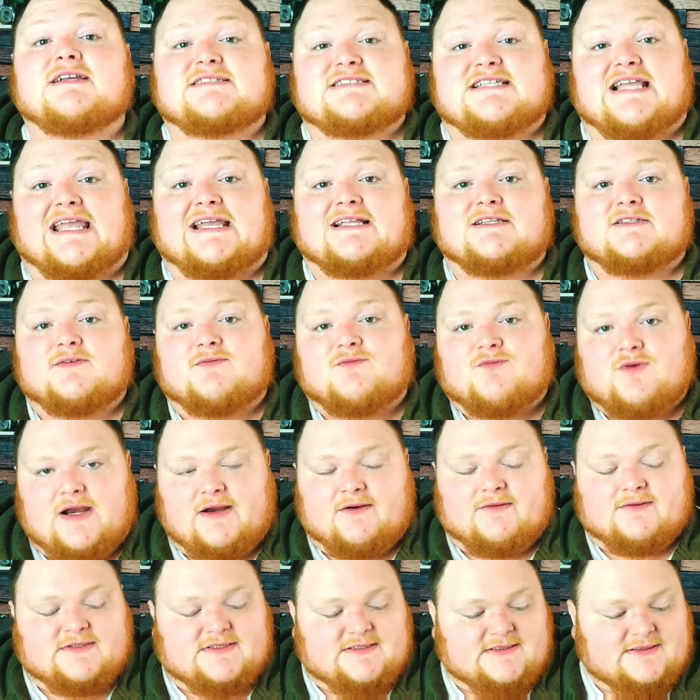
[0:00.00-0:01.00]
Saint
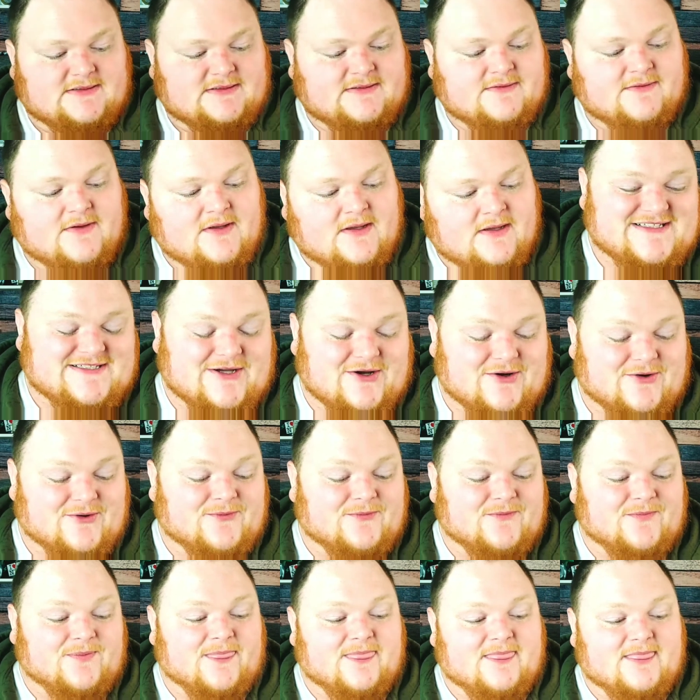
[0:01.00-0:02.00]
Fragrances.
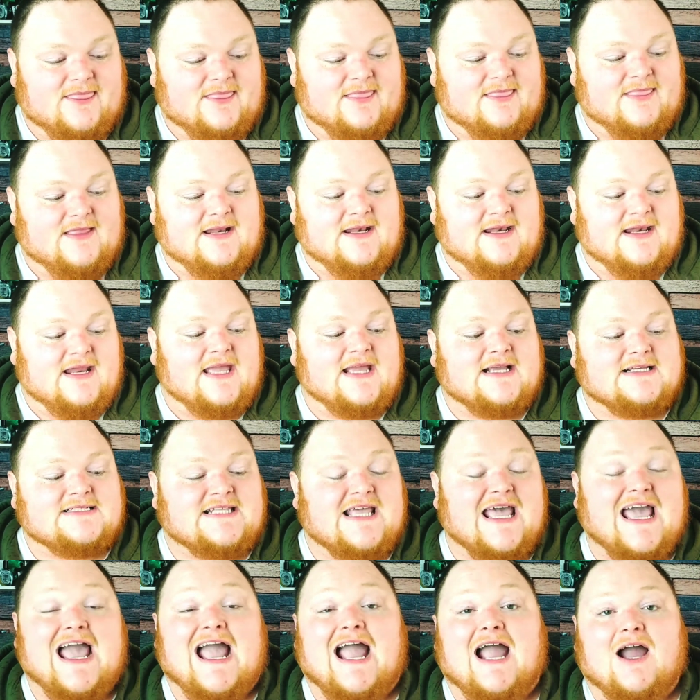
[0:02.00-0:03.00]
So the
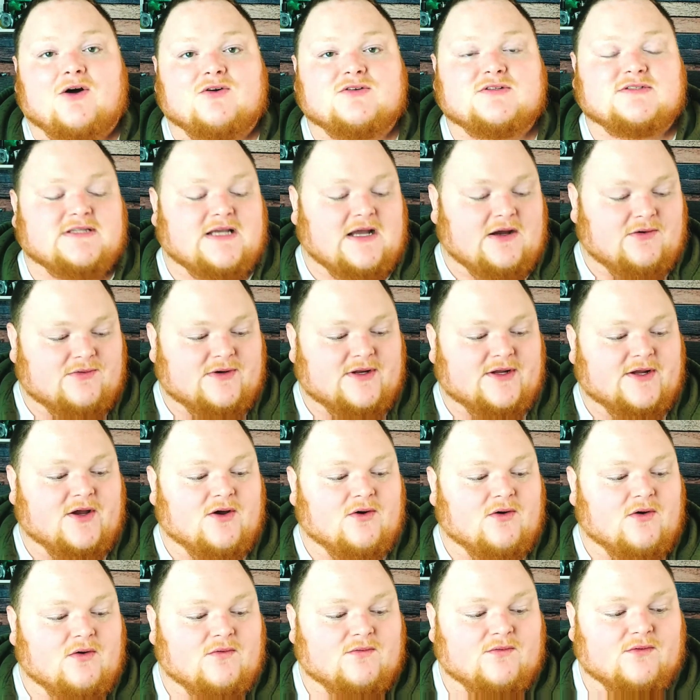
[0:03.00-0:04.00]
next house I want to
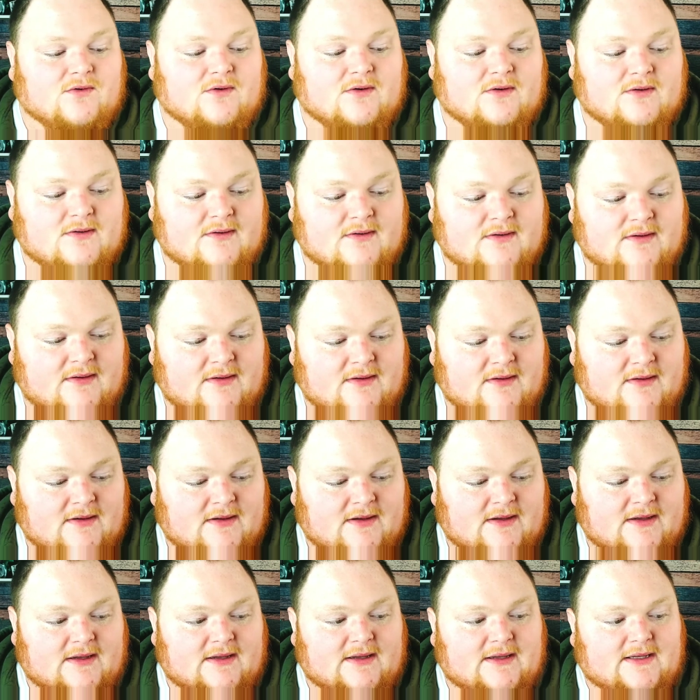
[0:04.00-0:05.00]
go over
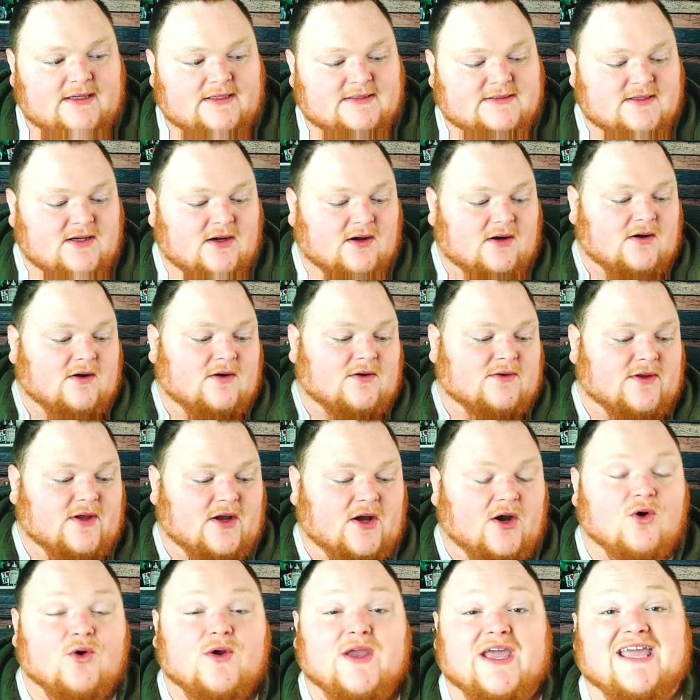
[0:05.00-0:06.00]
is called
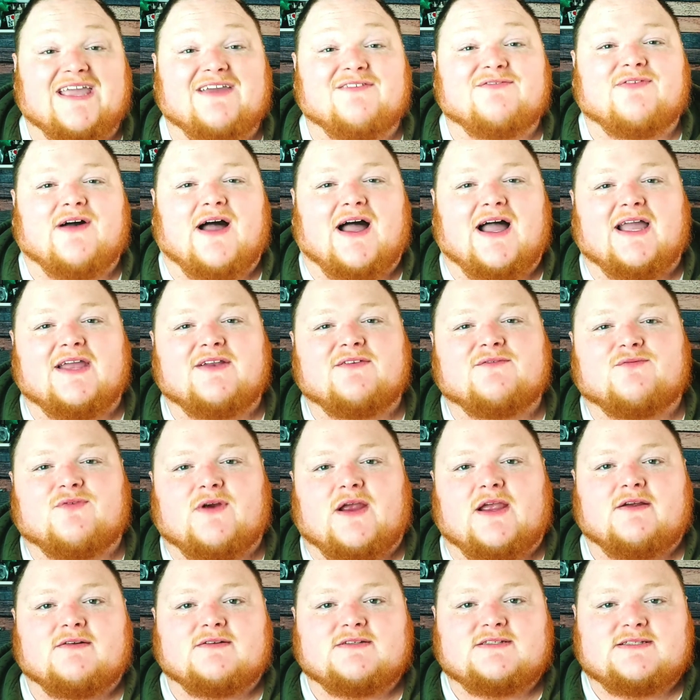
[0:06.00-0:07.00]
OK Fine
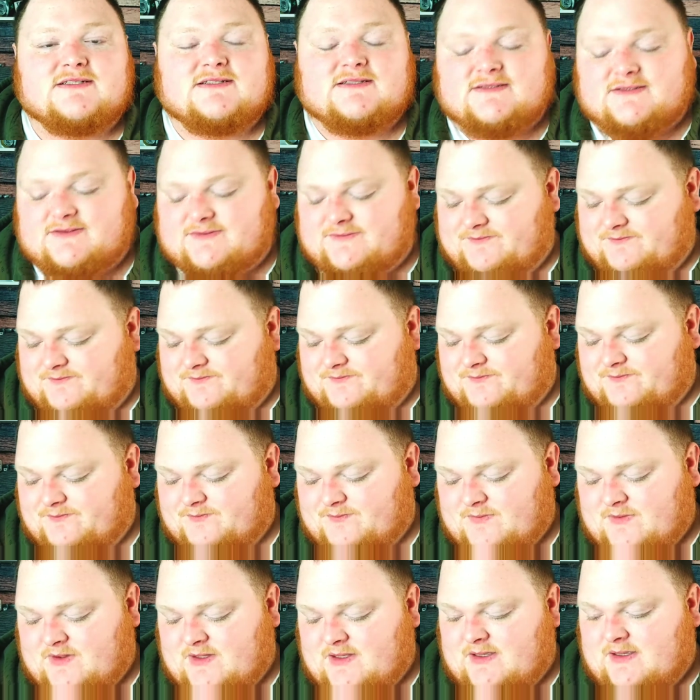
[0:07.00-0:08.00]
Fragrances.
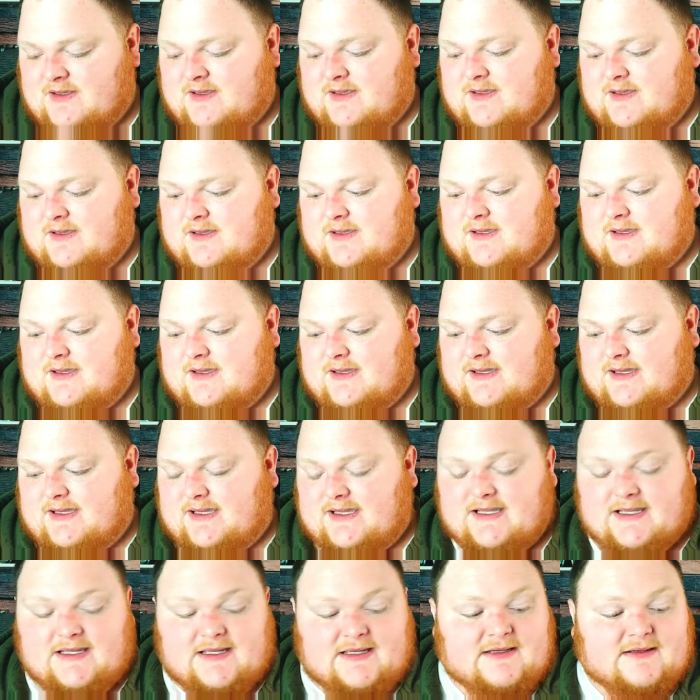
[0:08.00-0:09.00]

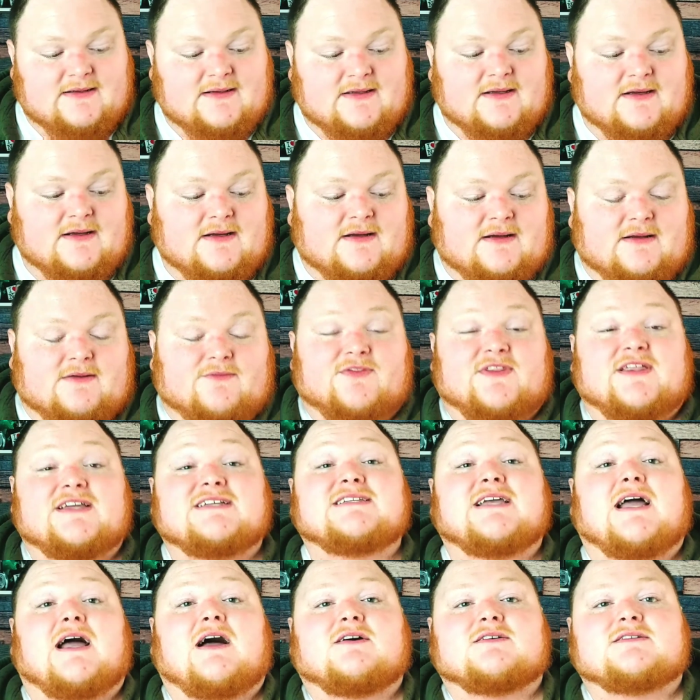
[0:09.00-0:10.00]
And
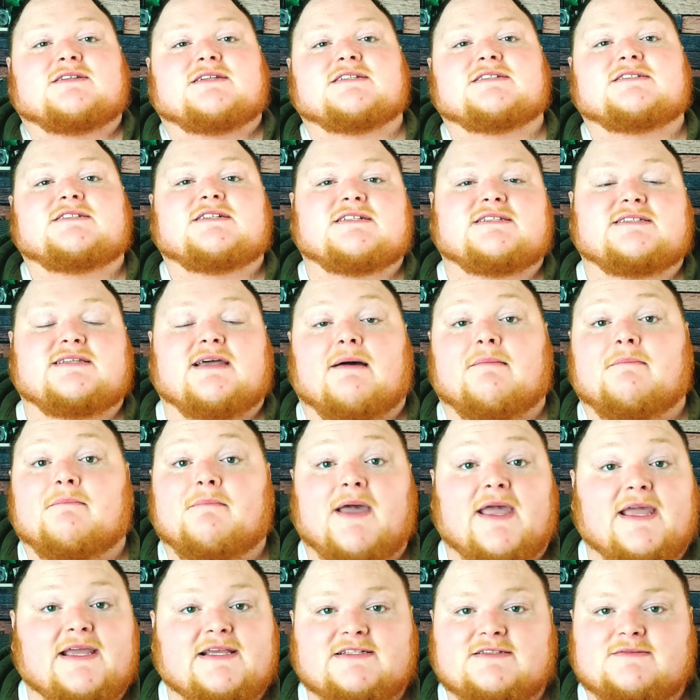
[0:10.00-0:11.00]
this house has just
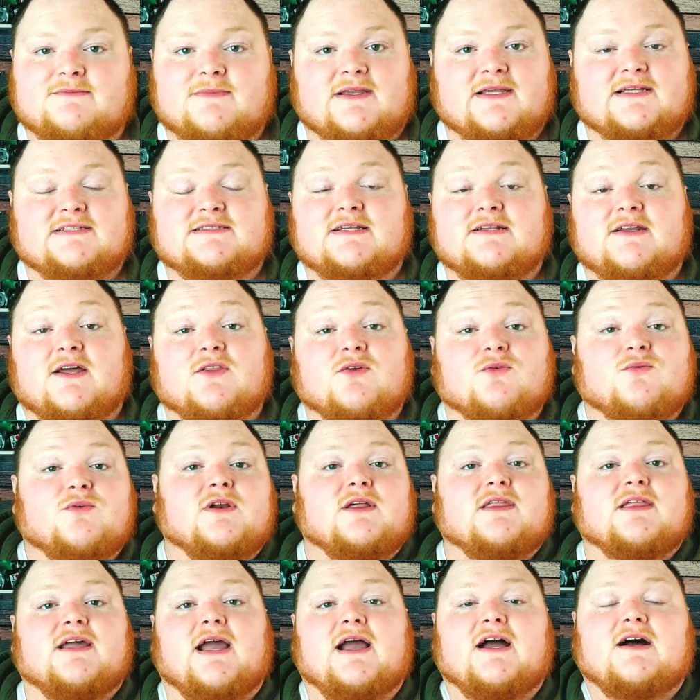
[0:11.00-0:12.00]
amazed me. It's another
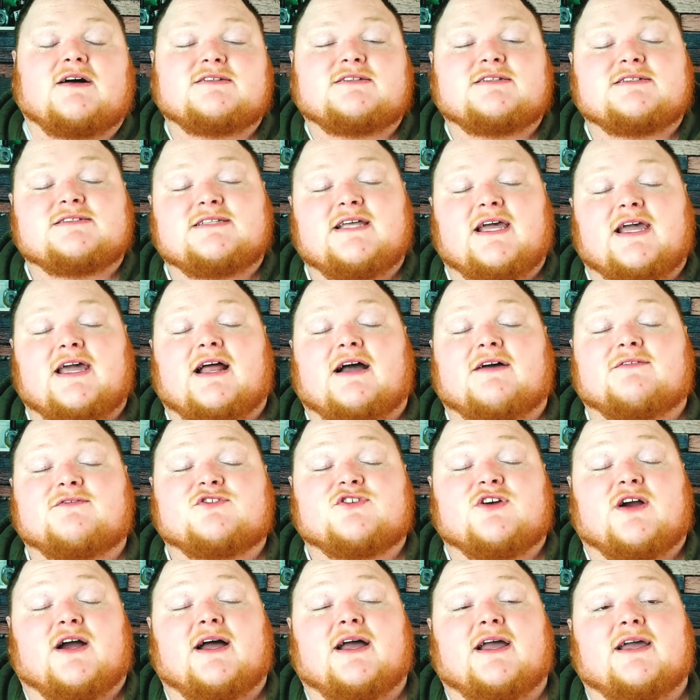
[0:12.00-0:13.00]
one of the houses that I've
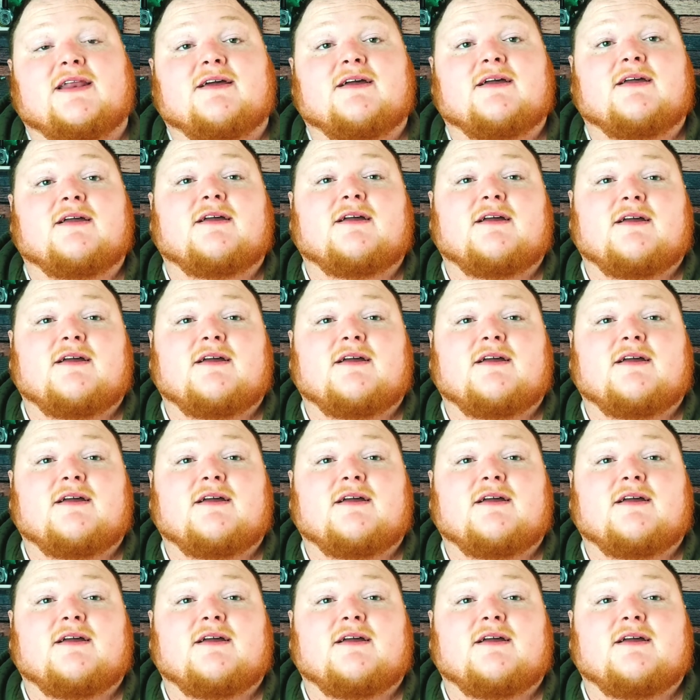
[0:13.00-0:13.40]
tried